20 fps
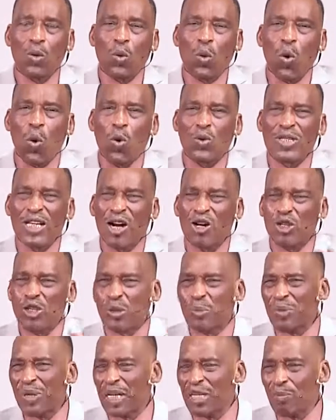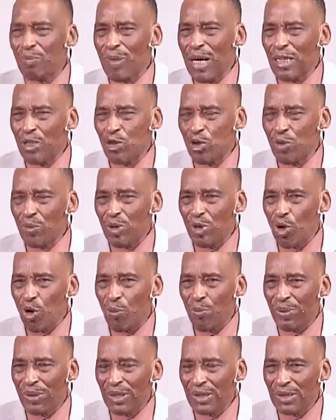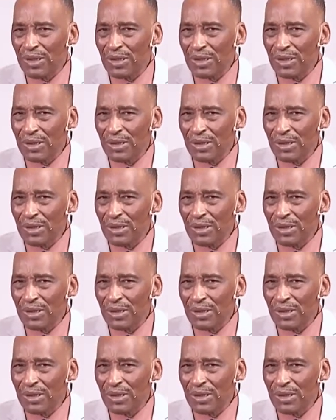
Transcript: cause our spirit man to be open